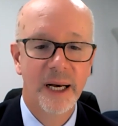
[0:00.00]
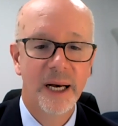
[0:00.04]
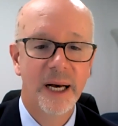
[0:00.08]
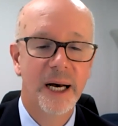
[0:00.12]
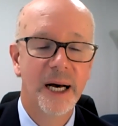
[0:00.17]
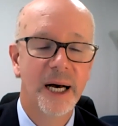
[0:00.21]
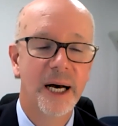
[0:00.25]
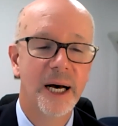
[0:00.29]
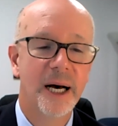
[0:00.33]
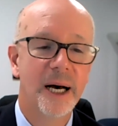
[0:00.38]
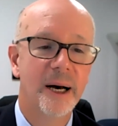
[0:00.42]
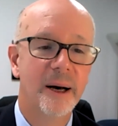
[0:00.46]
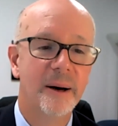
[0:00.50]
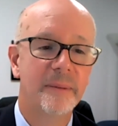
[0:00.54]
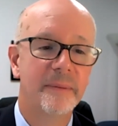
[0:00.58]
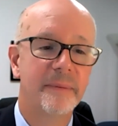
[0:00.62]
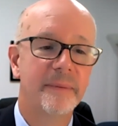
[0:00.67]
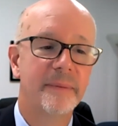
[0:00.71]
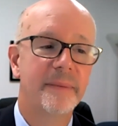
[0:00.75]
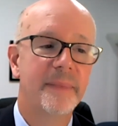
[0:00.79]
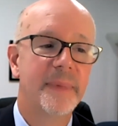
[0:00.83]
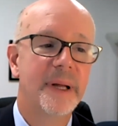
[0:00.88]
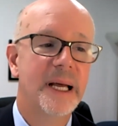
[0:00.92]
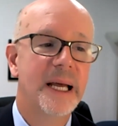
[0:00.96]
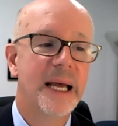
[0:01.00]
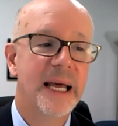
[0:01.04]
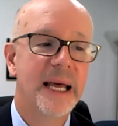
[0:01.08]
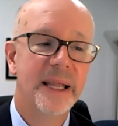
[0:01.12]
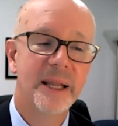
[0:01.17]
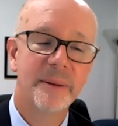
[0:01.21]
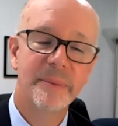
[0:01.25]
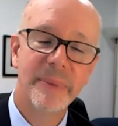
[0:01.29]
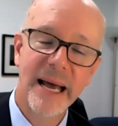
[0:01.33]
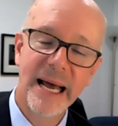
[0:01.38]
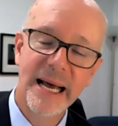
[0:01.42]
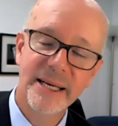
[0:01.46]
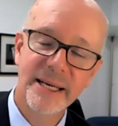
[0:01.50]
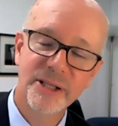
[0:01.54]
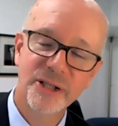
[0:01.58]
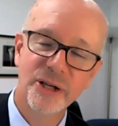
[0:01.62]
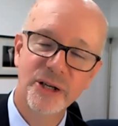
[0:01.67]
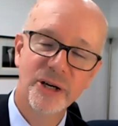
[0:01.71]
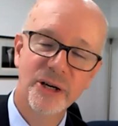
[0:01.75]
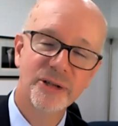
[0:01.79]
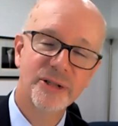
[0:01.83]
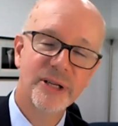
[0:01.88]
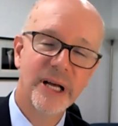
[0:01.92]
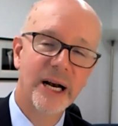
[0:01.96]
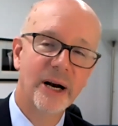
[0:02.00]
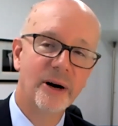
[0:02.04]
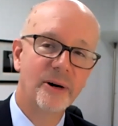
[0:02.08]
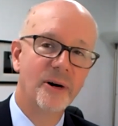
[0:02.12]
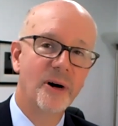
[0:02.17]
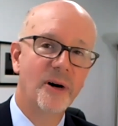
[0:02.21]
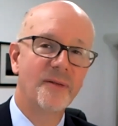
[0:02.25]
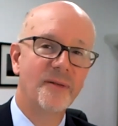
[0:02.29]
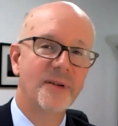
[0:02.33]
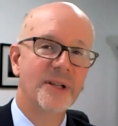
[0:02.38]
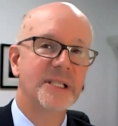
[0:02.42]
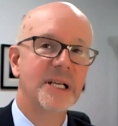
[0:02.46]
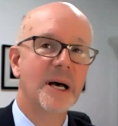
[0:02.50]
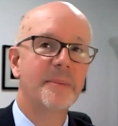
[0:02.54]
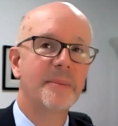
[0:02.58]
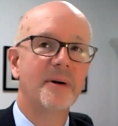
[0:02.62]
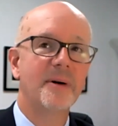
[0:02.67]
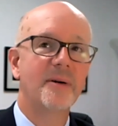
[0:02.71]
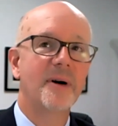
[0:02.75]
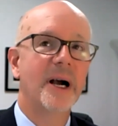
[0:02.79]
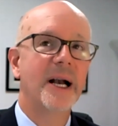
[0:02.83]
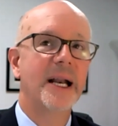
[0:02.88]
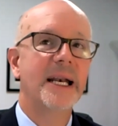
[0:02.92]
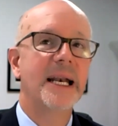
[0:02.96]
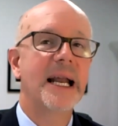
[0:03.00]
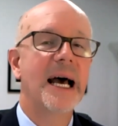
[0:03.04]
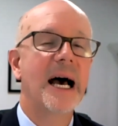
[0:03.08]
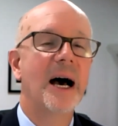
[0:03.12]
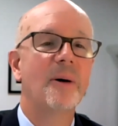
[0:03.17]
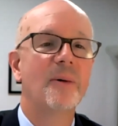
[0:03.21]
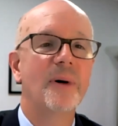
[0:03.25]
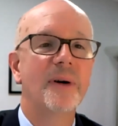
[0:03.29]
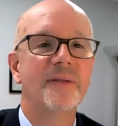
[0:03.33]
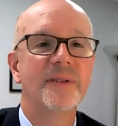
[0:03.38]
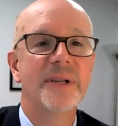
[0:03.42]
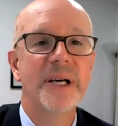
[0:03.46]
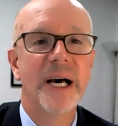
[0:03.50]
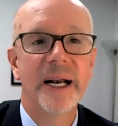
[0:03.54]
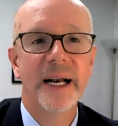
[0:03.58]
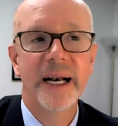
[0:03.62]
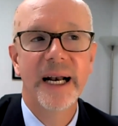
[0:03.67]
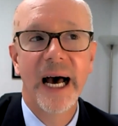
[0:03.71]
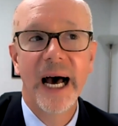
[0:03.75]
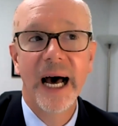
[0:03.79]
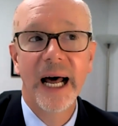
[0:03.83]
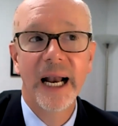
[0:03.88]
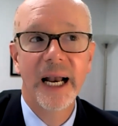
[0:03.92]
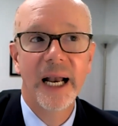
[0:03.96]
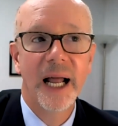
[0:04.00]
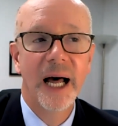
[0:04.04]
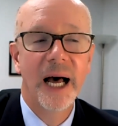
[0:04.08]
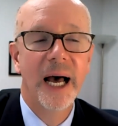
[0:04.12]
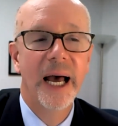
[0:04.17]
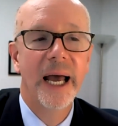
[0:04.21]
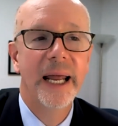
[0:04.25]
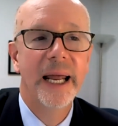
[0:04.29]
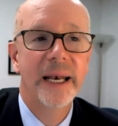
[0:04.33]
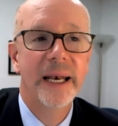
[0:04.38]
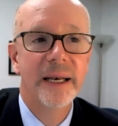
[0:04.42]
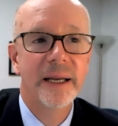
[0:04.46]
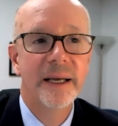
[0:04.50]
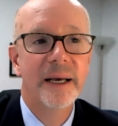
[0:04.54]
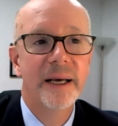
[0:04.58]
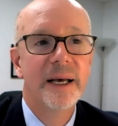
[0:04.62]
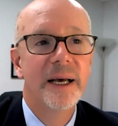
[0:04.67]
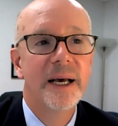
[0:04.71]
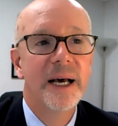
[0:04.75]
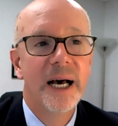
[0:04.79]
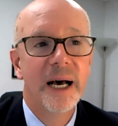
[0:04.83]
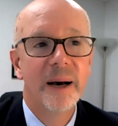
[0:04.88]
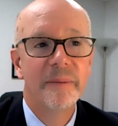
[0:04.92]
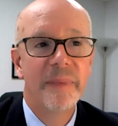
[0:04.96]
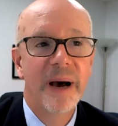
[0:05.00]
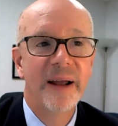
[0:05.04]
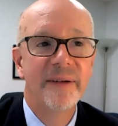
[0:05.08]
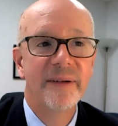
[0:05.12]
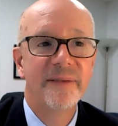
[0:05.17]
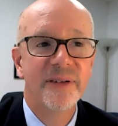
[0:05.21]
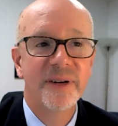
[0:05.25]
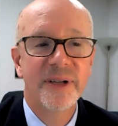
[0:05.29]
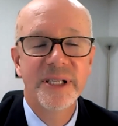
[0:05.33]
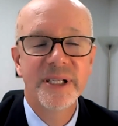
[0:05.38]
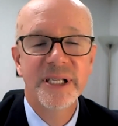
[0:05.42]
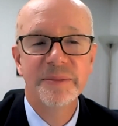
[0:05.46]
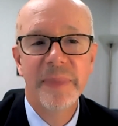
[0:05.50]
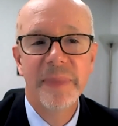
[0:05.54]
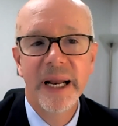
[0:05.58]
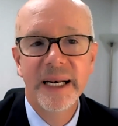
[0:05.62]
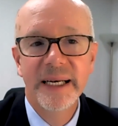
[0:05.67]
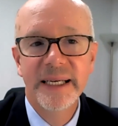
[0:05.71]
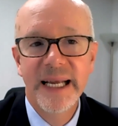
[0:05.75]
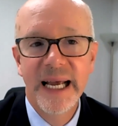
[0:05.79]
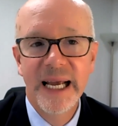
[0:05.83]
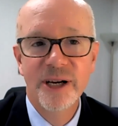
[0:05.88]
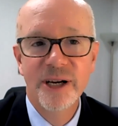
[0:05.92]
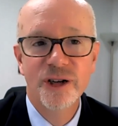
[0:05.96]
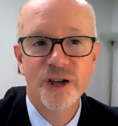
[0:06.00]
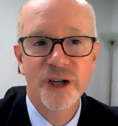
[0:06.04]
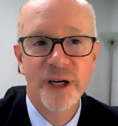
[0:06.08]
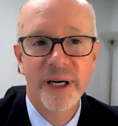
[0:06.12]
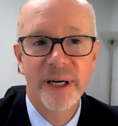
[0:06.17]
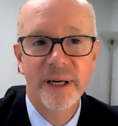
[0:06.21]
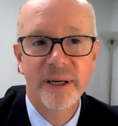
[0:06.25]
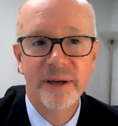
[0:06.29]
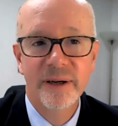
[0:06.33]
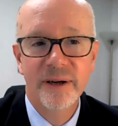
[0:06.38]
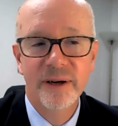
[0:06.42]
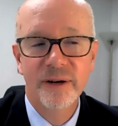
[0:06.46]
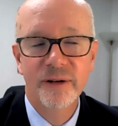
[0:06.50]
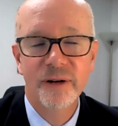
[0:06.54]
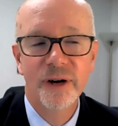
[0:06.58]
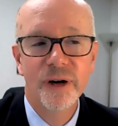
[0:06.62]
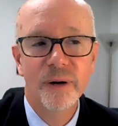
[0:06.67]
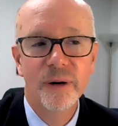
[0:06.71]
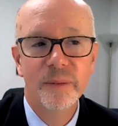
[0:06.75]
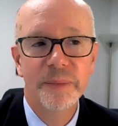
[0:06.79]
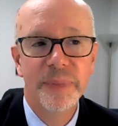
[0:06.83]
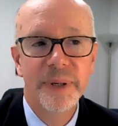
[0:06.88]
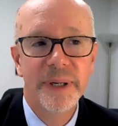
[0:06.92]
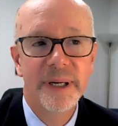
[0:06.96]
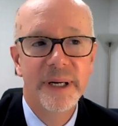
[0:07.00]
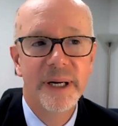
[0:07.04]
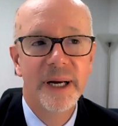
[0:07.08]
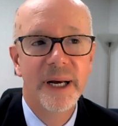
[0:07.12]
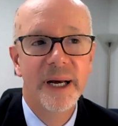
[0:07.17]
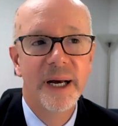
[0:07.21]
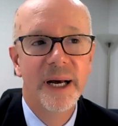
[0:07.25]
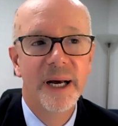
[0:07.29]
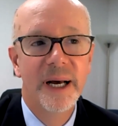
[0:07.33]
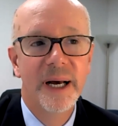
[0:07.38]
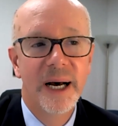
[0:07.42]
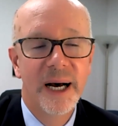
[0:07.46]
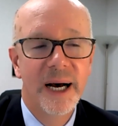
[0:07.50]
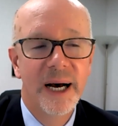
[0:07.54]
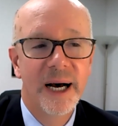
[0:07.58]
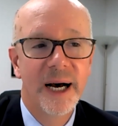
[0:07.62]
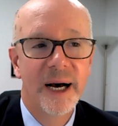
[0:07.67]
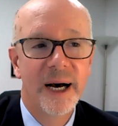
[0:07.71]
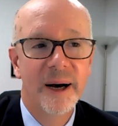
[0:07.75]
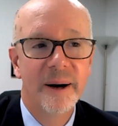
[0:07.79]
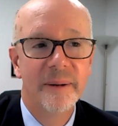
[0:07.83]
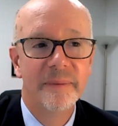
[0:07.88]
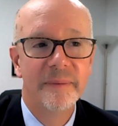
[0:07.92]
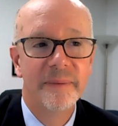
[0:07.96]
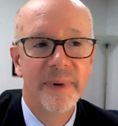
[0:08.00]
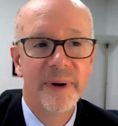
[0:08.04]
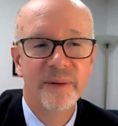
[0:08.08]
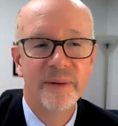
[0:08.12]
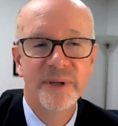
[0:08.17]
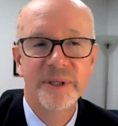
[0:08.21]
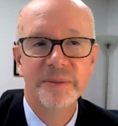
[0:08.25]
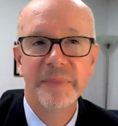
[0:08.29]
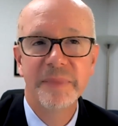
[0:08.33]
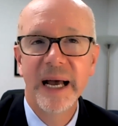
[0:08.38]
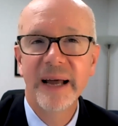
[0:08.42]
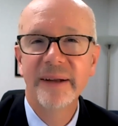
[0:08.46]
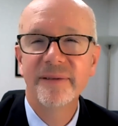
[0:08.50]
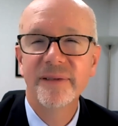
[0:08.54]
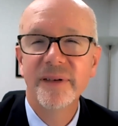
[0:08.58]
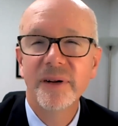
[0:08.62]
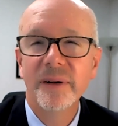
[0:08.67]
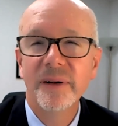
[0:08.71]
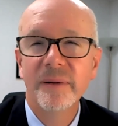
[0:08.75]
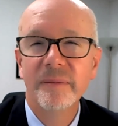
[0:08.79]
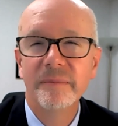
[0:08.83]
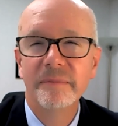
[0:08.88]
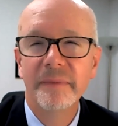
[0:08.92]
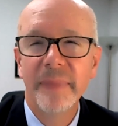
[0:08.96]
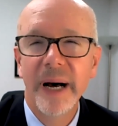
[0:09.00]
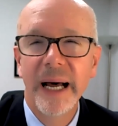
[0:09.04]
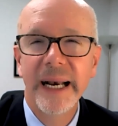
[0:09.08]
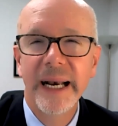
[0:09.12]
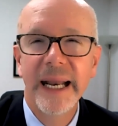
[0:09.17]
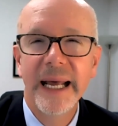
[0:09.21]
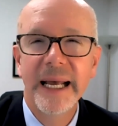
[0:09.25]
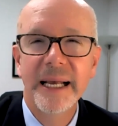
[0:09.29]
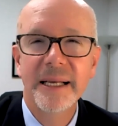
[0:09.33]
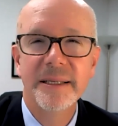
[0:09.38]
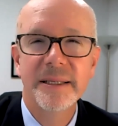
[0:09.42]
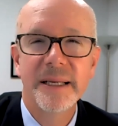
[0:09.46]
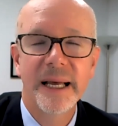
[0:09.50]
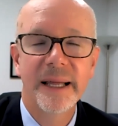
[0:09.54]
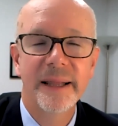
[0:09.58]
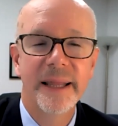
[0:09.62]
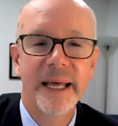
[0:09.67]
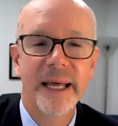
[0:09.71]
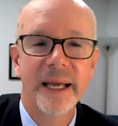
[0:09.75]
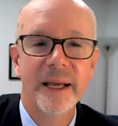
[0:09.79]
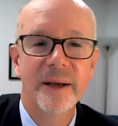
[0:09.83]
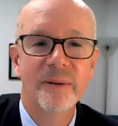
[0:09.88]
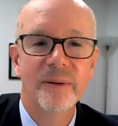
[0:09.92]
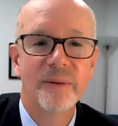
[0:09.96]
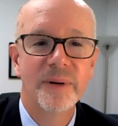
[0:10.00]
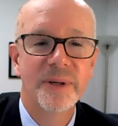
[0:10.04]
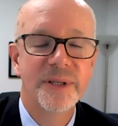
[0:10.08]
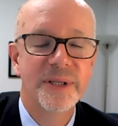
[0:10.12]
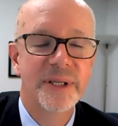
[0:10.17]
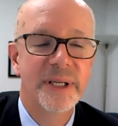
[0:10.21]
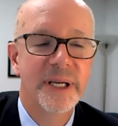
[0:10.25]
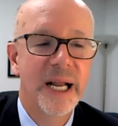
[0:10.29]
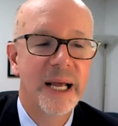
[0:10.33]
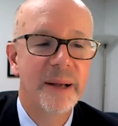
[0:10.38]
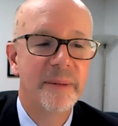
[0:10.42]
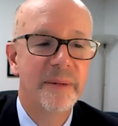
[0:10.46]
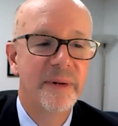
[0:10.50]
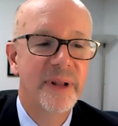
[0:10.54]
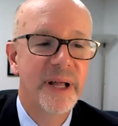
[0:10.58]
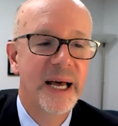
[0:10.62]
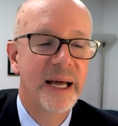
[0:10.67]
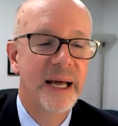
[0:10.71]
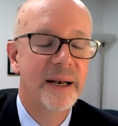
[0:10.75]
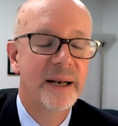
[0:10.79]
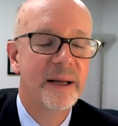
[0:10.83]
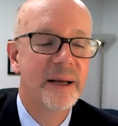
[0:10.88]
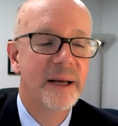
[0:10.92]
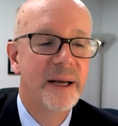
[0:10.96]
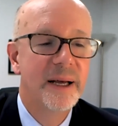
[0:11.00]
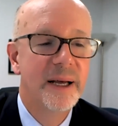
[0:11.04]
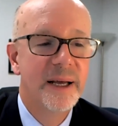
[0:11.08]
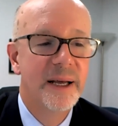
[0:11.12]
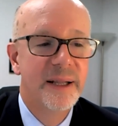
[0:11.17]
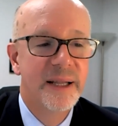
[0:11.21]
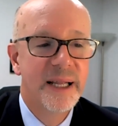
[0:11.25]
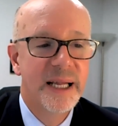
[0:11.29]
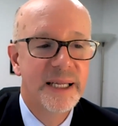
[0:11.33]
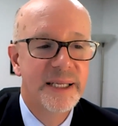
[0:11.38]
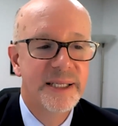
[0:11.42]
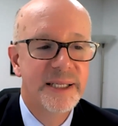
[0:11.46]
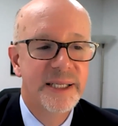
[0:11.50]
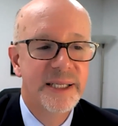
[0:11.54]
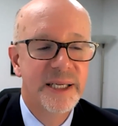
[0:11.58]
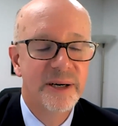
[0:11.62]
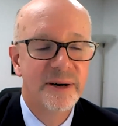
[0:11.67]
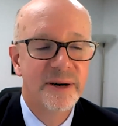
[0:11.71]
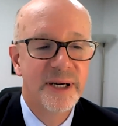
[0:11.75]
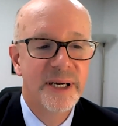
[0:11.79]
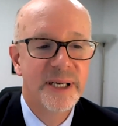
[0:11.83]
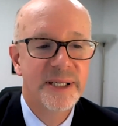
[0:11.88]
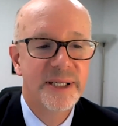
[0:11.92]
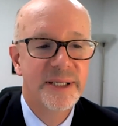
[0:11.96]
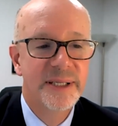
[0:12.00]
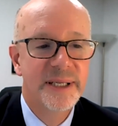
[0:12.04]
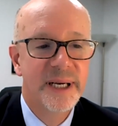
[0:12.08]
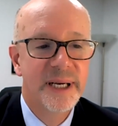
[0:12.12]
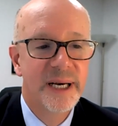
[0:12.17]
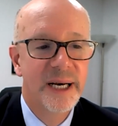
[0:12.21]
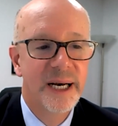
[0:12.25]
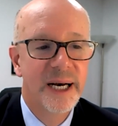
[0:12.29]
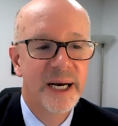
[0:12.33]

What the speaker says: In the past years, I don't know if it's up and running now, we've done an online mindfulness meditation group. It was Mindful Mondays, I think was the name of that series.